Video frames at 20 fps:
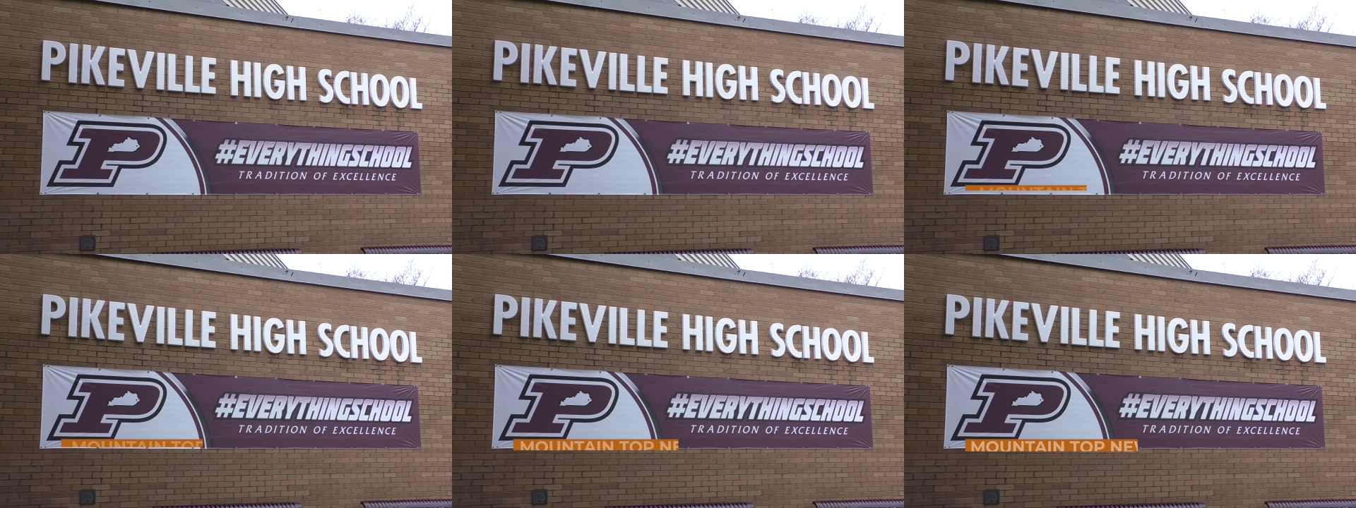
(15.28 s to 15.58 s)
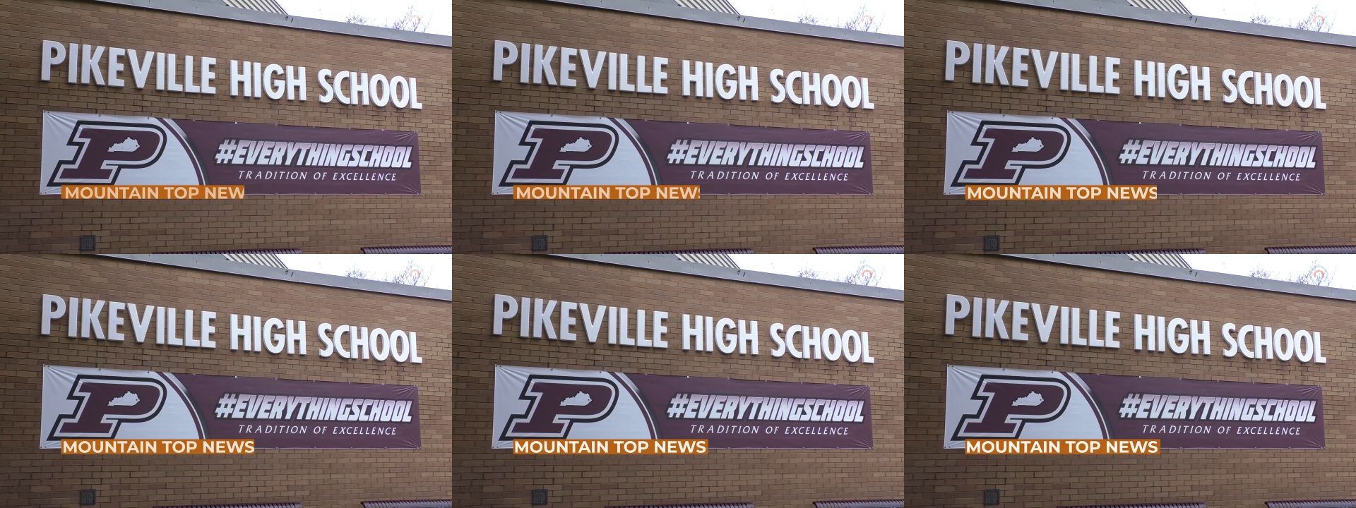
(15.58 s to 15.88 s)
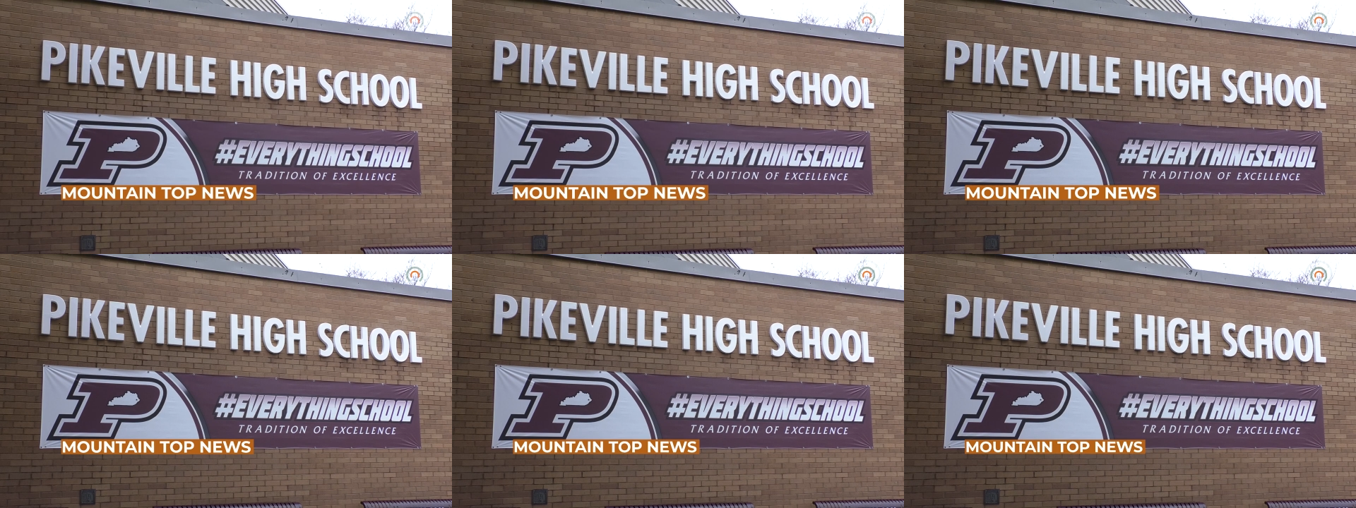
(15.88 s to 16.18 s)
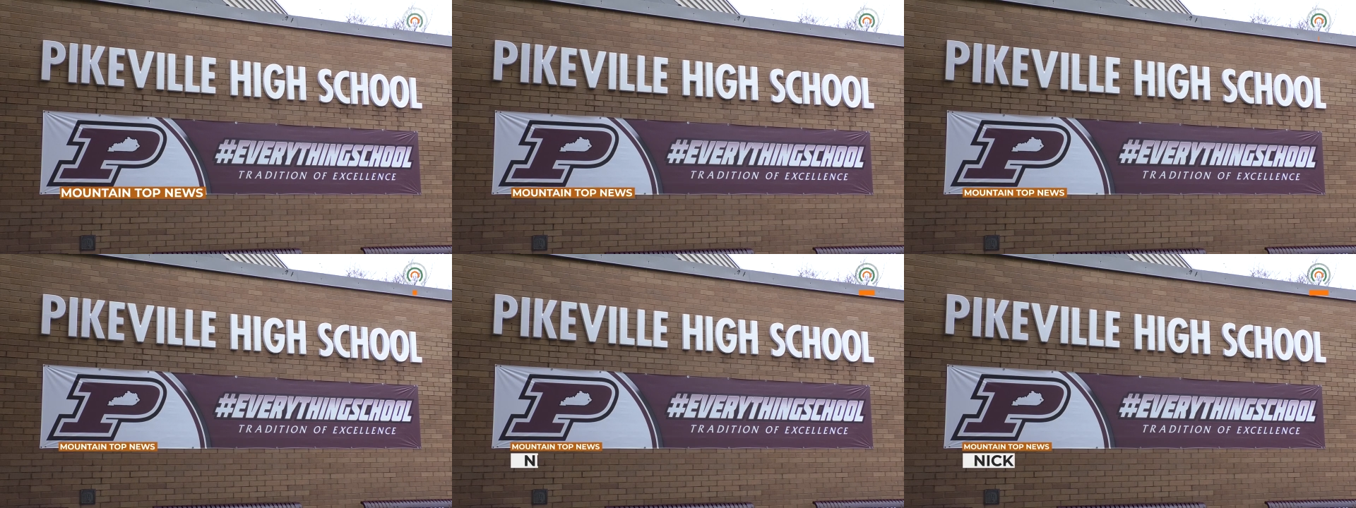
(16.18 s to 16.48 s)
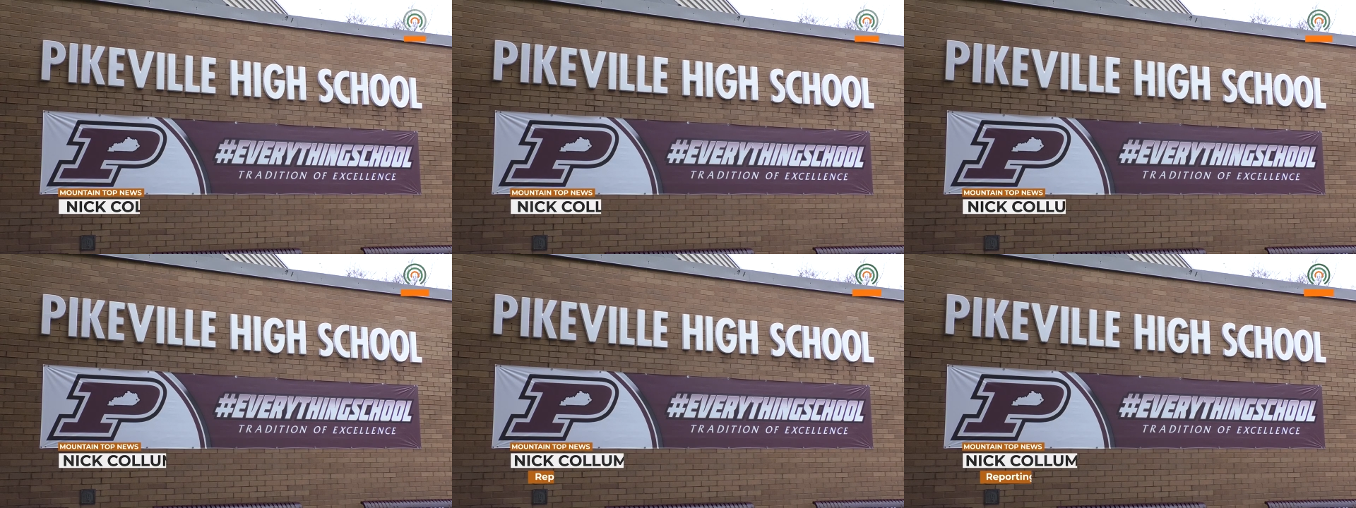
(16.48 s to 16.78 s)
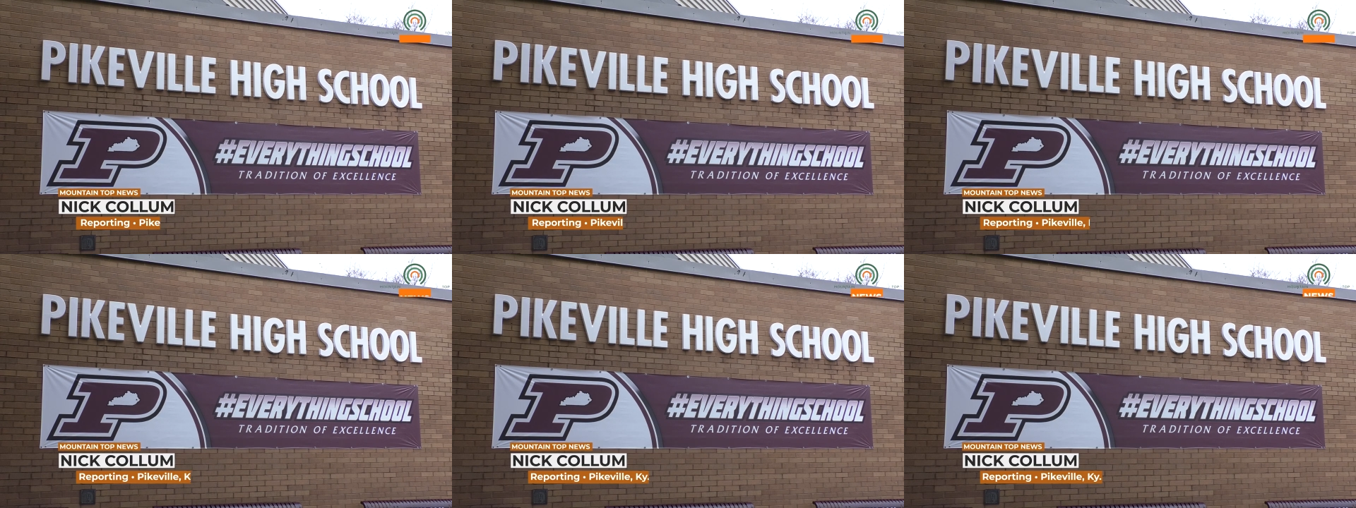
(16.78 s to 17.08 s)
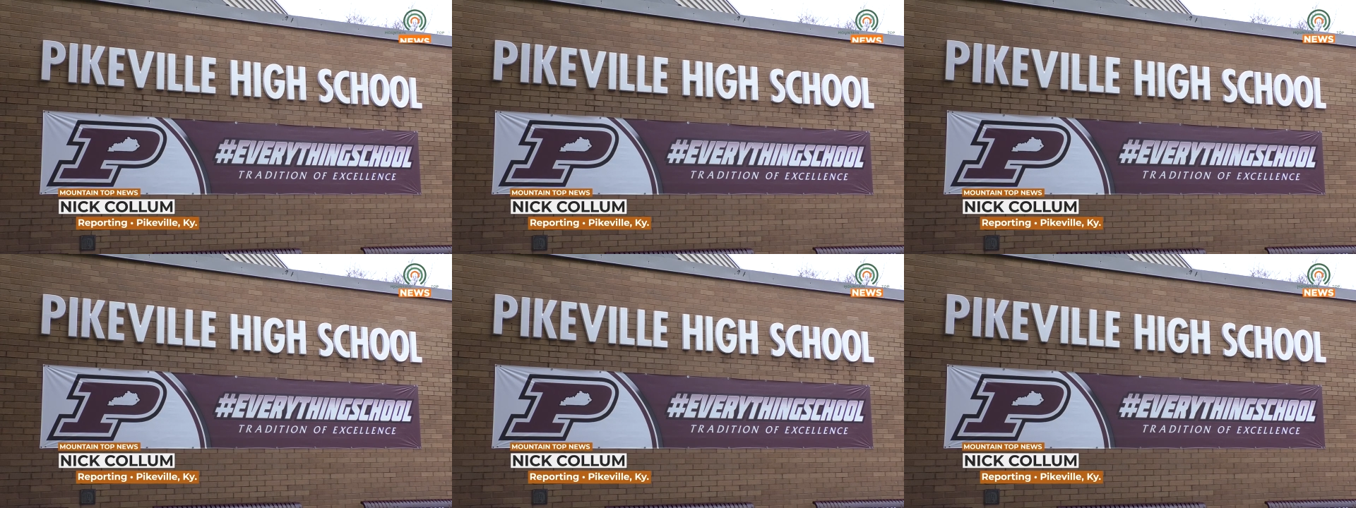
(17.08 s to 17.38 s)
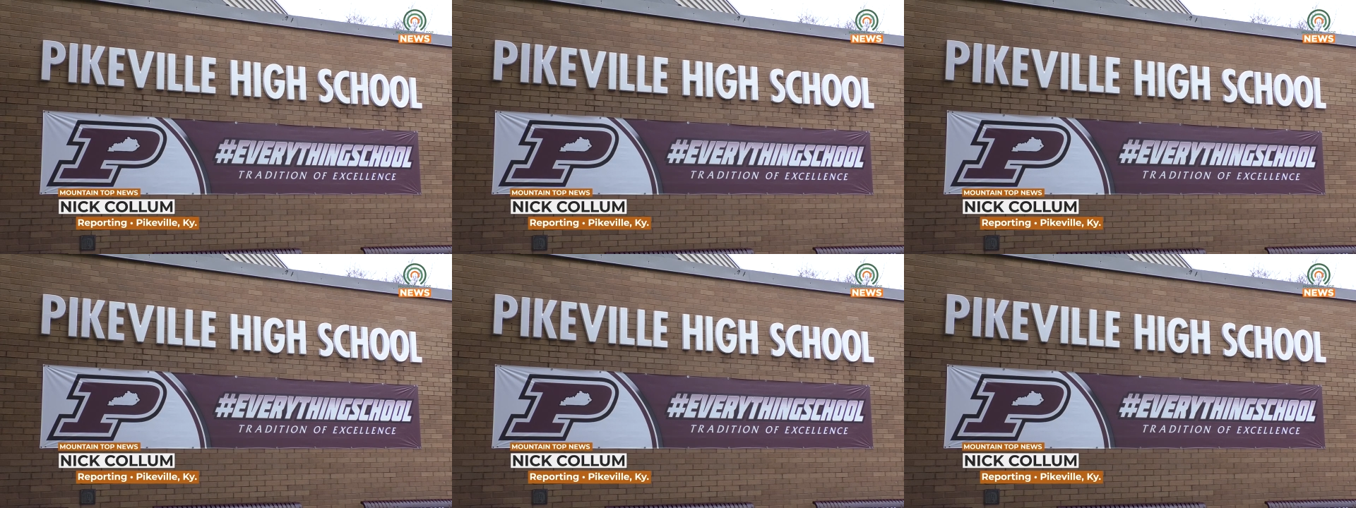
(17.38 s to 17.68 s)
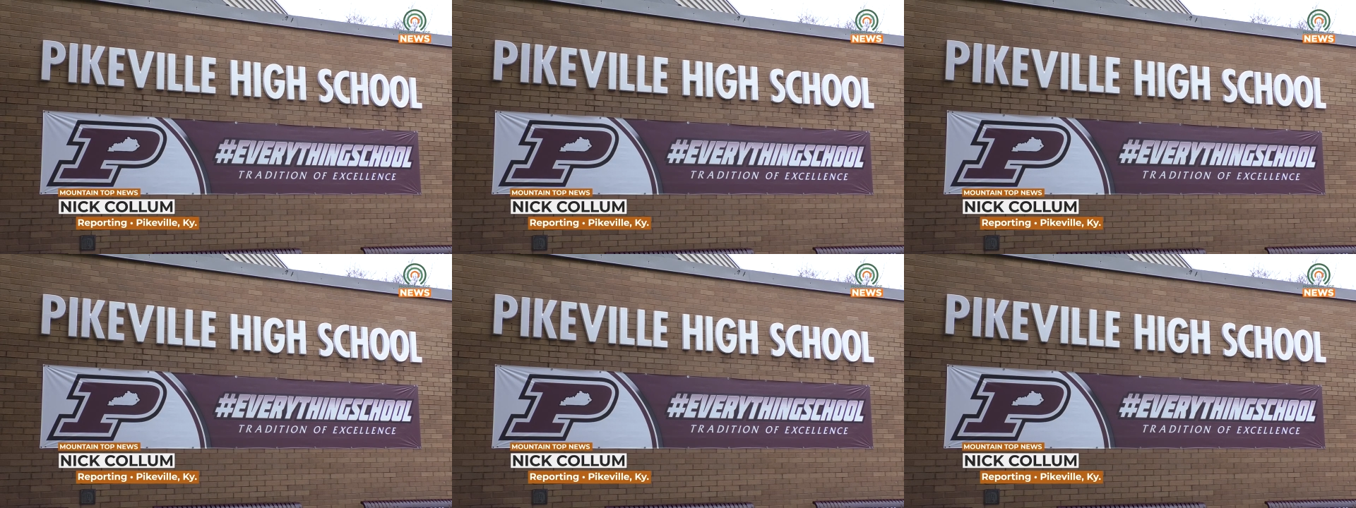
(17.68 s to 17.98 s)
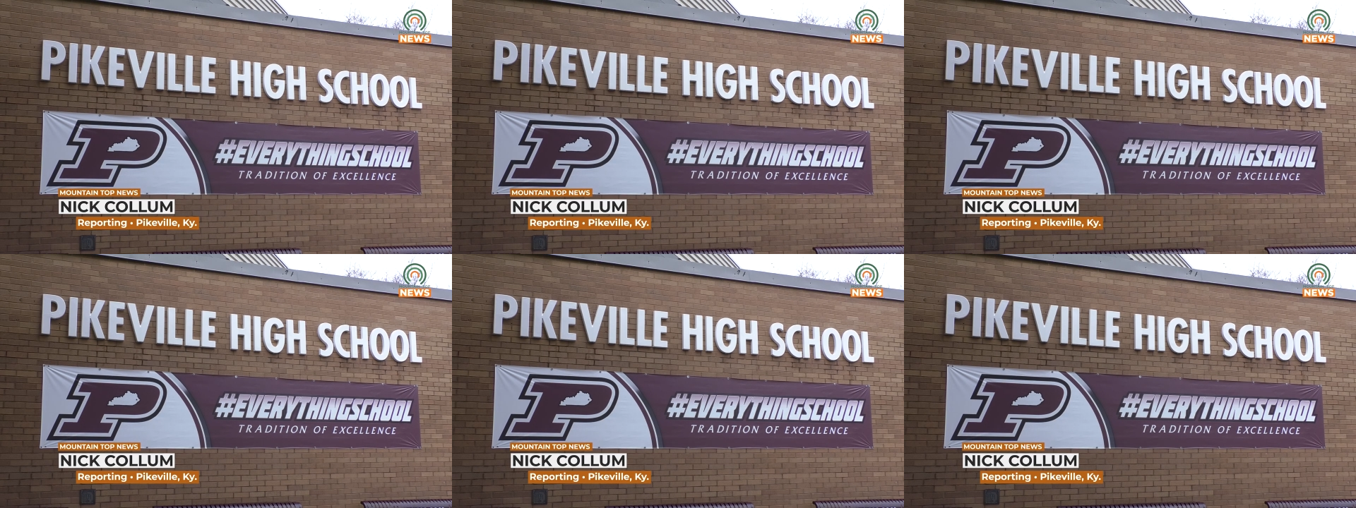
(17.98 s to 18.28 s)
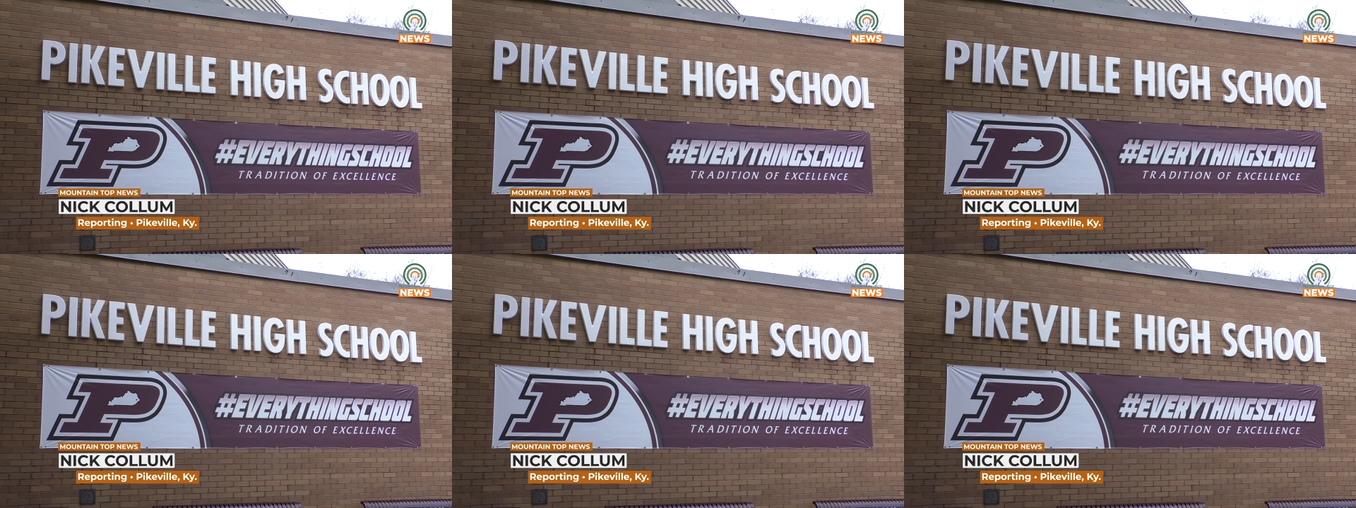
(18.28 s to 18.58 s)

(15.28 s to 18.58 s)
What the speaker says: Nobody's mouth can be seen.